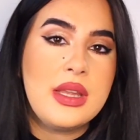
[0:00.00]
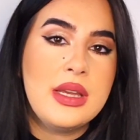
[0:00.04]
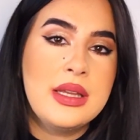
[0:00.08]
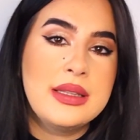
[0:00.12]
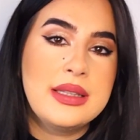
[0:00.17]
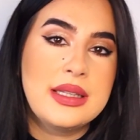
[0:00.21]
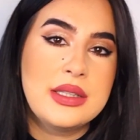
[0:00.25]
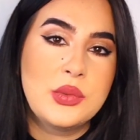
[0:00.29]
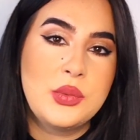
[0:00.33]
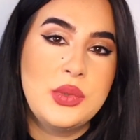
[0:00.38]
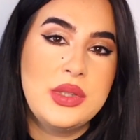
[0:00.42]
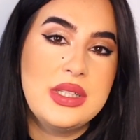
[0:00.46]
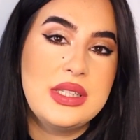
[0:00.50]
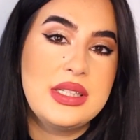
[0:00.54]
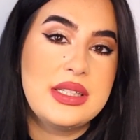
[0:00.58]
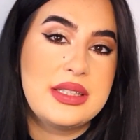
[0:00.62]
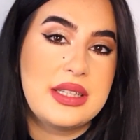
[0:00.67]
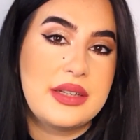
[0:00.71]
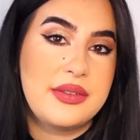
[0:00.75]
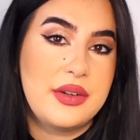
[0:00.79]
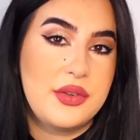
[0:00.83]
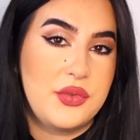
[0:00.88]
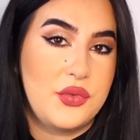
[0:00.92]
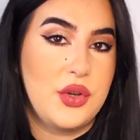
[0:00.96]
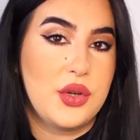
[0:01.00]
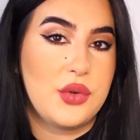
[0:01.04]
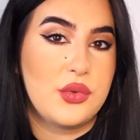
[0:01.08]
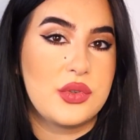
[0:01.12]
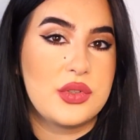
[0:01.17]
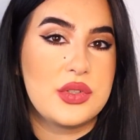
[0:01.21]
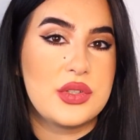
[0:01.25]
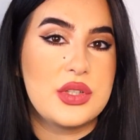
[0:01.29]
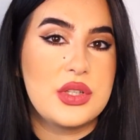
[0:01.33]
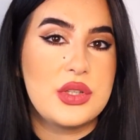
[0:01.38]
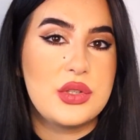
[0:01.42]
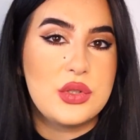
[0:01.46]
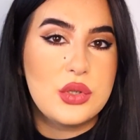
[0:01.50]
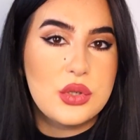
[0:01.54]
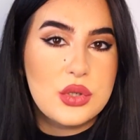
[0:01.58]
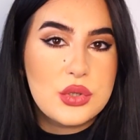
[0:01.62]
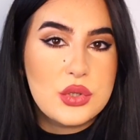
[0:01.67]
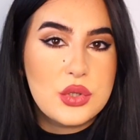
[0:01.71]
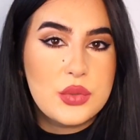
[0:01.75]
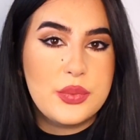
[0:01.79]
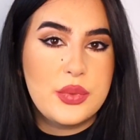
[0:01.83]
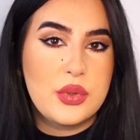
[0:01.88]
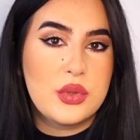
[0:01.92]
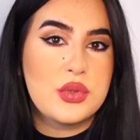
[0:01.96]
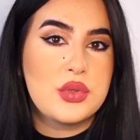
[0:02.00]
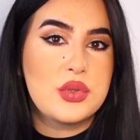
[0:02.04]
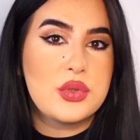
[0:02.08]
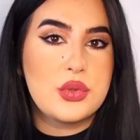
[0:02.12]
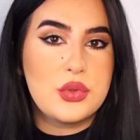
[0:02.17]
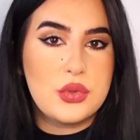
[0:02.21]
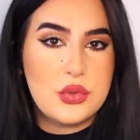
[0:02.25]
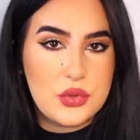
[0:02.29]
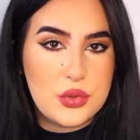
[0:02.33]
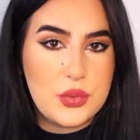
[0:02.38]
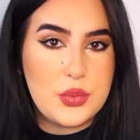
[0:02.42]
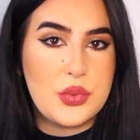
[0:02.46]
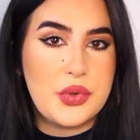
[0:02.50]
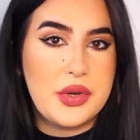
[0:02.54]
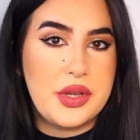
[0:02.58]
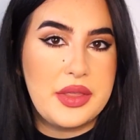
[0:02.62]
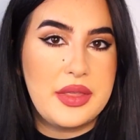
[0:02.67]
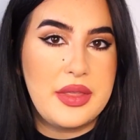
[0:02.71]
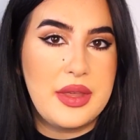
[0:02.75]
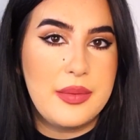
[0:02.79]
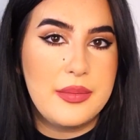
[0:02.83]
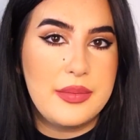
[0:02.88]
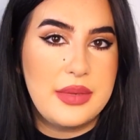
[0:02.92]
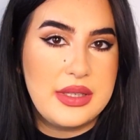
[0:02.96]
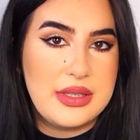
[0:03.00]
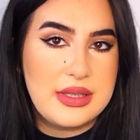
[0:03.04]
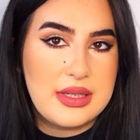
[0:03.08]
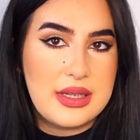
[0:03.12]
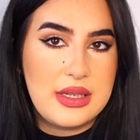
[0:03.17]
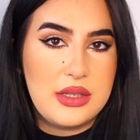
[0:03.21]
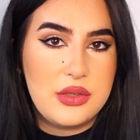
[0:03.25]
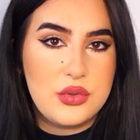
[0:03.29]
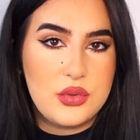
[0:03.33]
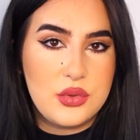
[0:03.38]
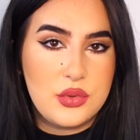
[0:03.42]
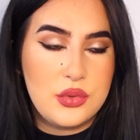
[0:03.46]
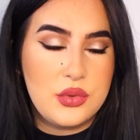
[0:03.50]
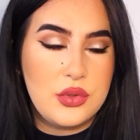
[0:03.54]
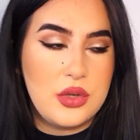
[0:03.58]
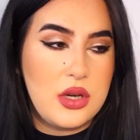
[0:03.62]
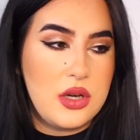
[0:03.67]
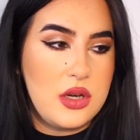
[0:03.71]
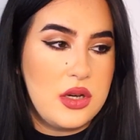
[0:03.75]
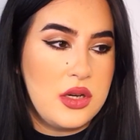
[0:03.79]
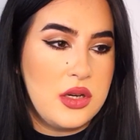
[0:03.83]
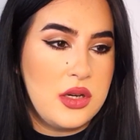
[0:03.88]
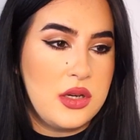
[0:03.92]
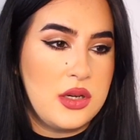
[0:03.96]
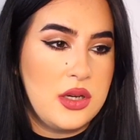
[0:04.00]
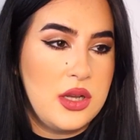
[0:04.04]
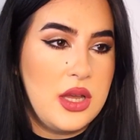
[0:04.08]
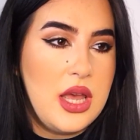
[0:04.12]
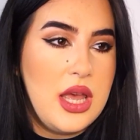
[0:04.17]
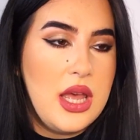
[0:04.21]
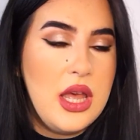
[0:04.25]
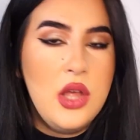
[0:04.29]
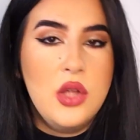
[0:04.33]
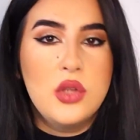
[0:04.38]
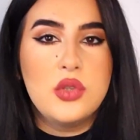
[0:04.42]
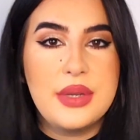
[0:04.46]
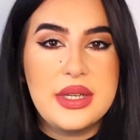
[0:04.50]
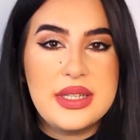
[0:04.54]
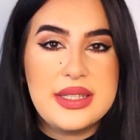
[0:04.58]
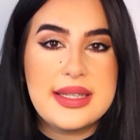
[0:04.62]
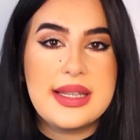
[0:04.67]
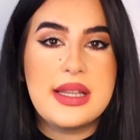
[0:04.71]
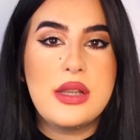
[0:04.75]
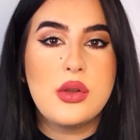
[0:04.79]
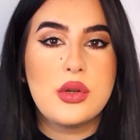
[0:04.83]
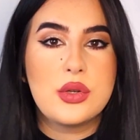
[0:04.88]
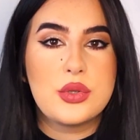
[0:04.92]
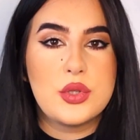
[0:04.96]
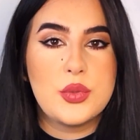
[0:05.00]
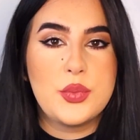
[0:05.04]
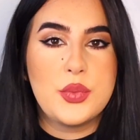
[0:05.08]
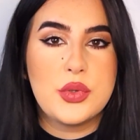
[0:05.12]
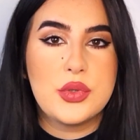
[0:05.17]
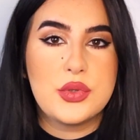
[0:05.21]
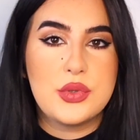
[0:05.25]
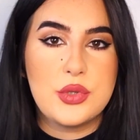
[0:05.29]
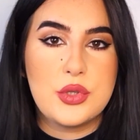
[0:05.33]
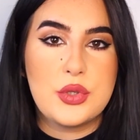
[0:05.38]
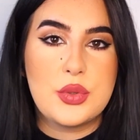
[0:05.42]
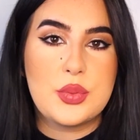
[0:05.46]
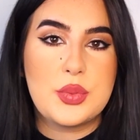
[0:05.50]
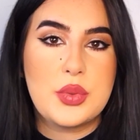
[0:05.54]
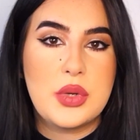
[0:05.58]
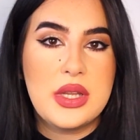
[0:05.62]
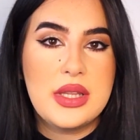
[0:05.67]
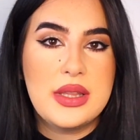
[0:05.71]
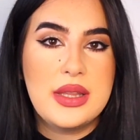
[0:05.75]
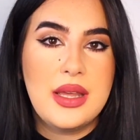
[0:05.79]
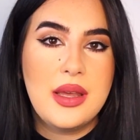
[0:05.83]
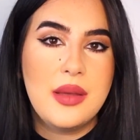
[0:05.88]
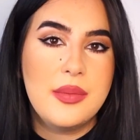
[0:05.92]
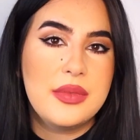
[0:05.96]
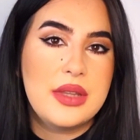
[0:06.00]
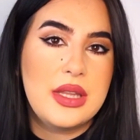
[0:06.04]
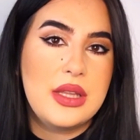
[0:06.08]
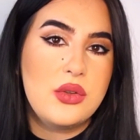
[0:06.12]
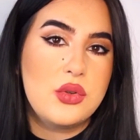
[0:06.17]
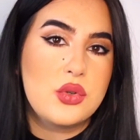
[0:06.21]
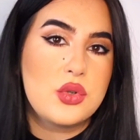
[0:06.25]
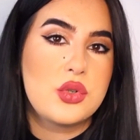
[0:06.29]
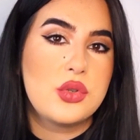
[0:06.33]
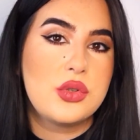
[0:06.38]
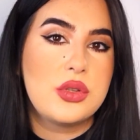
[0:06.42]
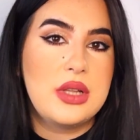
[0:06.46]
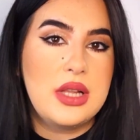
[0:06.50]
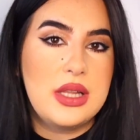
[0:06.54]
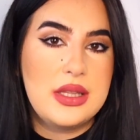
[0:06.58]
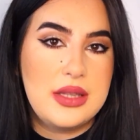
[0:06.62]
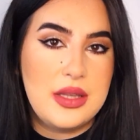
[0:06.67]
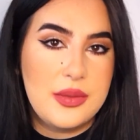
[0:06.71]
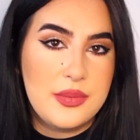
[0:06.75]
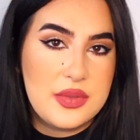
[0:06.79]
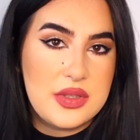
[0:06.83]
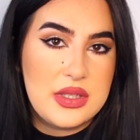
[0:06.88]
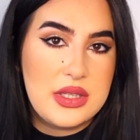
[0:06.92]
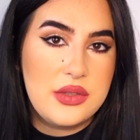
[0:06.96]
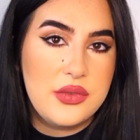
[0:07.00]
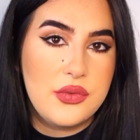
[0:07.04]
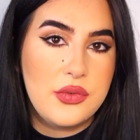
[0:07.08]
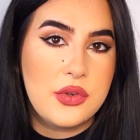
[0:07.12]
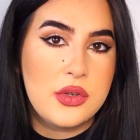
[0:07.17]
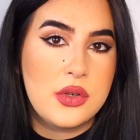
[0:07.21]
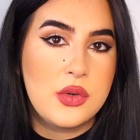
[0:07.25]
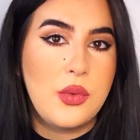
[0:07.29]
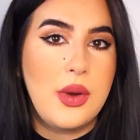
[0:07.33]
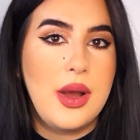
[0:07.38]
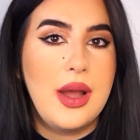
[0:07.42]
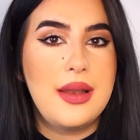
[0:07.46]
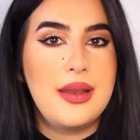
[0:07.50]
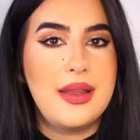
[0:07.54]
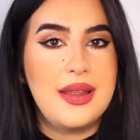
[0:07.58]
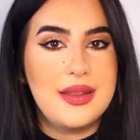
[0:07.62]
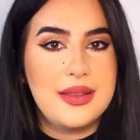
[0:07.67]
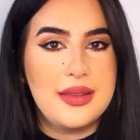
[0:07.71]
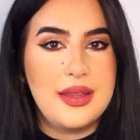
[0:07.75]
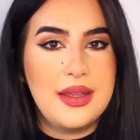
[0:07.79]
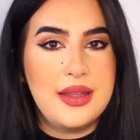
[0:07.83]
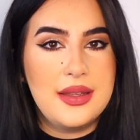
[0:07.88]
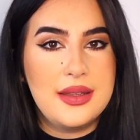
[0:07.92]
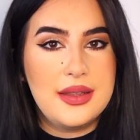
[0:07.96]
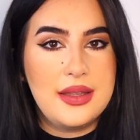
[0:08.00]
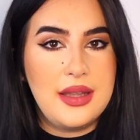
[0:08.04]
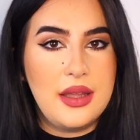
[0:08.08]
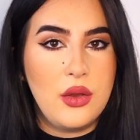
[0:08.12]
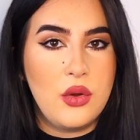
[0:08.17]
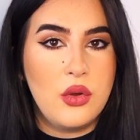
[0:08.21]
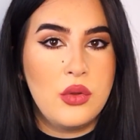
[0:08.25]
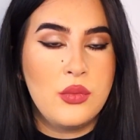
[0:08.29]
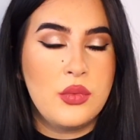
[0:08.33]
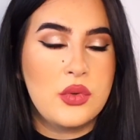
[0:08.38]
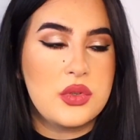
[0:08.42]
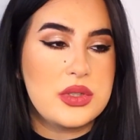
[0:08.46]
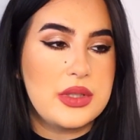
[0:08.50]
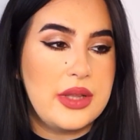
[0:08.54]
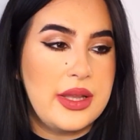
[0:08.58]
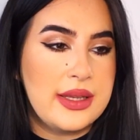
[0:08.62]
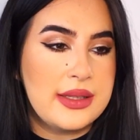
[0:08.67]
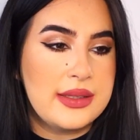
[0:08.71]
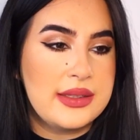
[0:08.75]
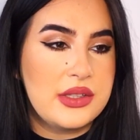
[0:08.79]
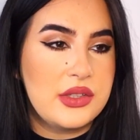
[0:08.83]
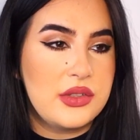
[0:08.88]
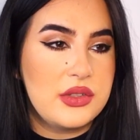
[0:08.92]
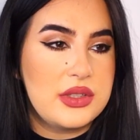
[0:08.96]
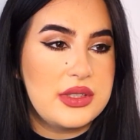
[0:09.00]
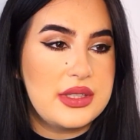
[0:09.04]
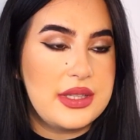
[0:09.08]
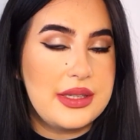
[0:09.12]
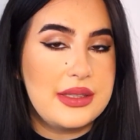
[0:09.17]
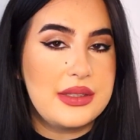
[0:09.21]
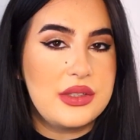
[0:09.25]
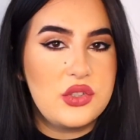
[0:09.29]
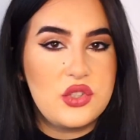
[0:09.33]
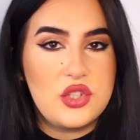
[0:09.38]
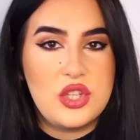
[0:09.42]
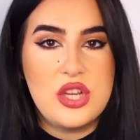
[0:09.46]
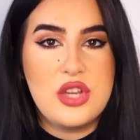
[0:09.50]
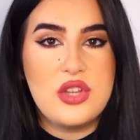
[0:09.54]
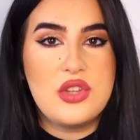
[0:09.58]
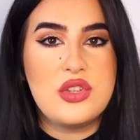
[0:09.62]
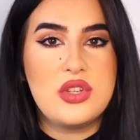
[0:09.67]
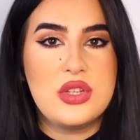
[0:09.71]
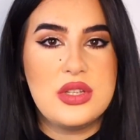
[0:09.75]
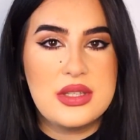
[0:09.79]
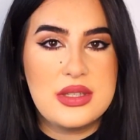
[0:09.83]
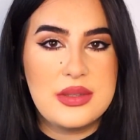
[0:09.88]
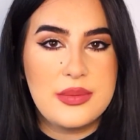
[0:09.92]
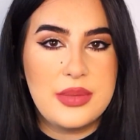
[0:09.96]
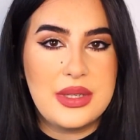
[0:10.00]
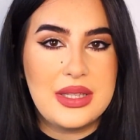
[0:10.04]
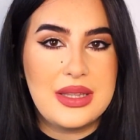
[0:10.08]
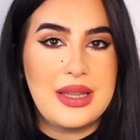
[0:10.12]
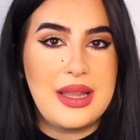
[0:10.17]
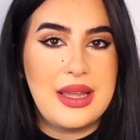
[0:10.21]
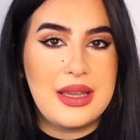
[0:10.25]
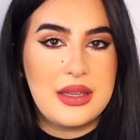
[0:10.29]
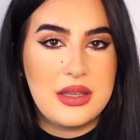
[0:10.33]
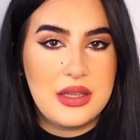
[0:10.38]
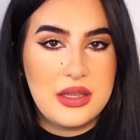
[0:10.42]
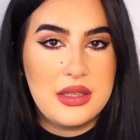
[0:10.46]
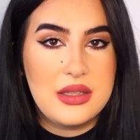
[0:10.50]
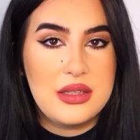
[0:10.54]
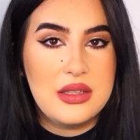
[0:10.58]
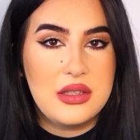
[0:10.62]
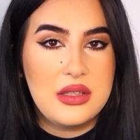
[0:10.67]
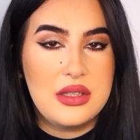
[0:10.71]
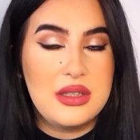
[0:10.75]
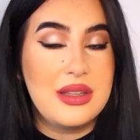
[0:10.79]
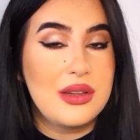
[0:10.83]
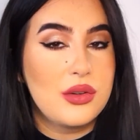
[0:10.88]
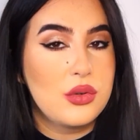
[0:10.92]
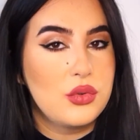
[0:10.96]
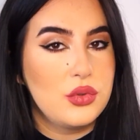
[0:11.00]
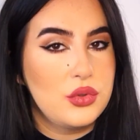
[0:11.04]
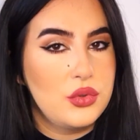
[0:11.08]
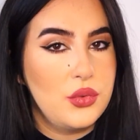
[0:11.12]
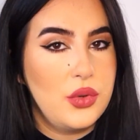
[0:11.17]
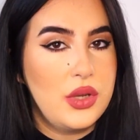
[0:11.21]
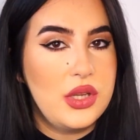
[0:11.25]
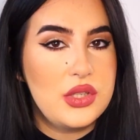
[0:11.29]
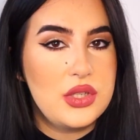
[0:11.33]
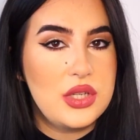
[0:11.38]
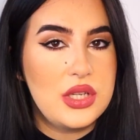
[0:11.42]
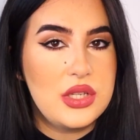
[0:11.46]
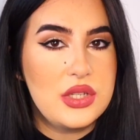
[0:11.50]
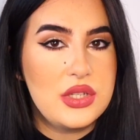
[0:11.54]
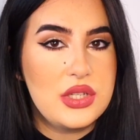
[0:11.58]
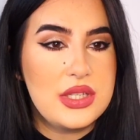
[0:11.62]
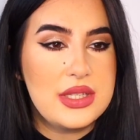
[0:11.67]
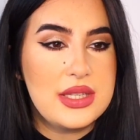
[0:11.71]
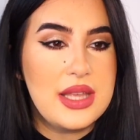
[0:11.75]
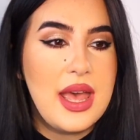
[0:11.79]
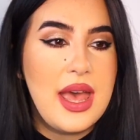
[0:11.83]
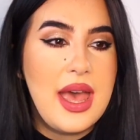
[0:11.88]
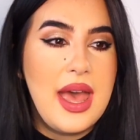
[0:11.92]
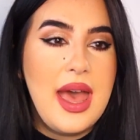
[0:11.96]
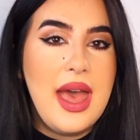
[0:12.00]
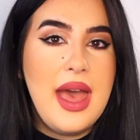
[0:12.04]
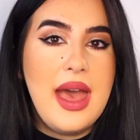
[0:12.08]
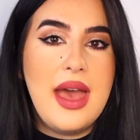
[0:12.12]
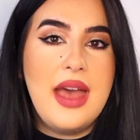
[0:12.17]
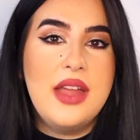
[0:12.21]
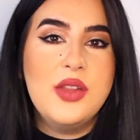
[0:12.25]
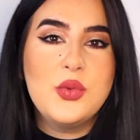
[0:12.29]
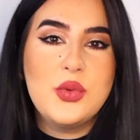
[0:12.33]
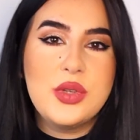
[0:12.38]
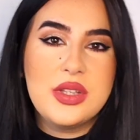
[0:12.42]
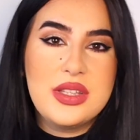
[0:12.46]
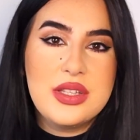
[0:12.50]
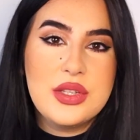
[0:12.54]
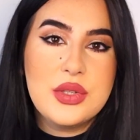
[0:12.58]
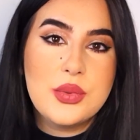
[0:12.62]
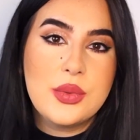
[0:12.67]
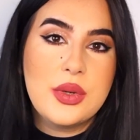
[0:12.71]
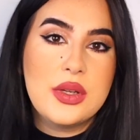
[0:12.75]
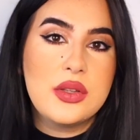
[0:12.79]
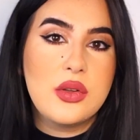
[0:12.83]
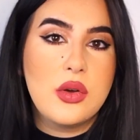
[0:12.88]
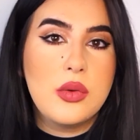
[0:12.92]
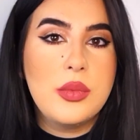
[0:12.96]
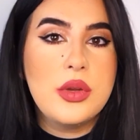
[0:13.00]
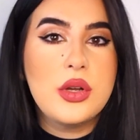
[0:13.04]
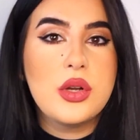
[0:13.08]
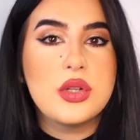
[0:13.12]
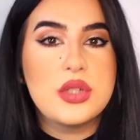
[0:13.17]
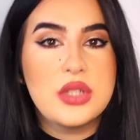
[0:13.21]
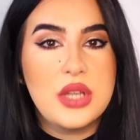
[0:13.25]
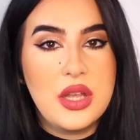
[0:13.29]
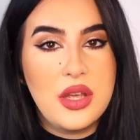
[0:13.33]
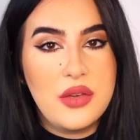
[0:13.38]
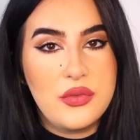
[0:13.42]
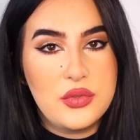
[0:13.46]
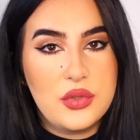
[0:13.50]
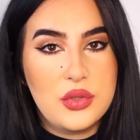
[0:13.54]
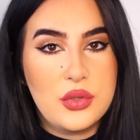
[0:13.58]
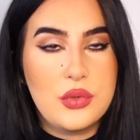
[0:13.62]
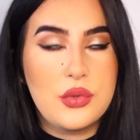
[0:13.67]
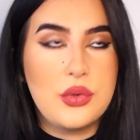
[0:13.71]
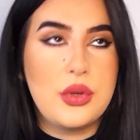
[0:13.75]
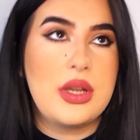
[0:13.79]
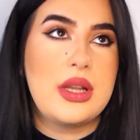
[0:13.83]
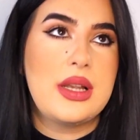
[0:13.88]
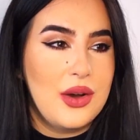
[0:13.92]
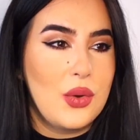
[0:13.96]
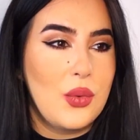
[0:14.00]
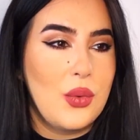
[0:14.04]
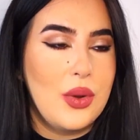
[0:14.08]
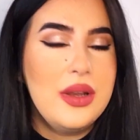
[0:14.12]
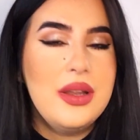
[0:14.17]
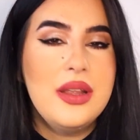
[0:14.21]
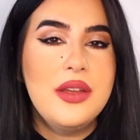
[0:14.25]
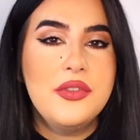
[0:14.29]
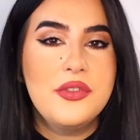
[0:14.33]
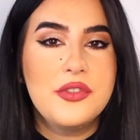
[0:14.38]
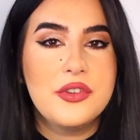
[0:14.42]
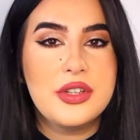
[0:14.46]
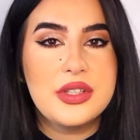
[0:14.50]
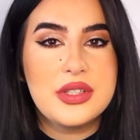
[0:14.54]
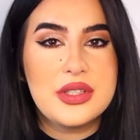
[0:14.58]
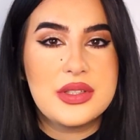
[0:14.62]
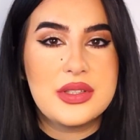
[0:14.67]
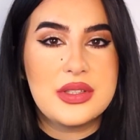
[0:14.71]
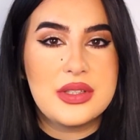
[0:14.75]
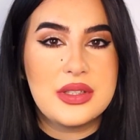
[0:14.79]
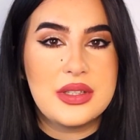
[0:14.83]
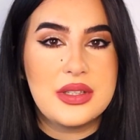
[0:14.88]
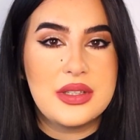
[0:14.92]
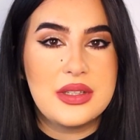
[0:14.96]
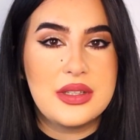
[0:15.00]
that with the Lattafa fragrances you're supposed to spray them, basically you're supposed to spray them, then you should let them sit for a while, and then they almost like the scent changes, but like it, in a good way changes. And with this one, oh my gosh, I have to agree. When I first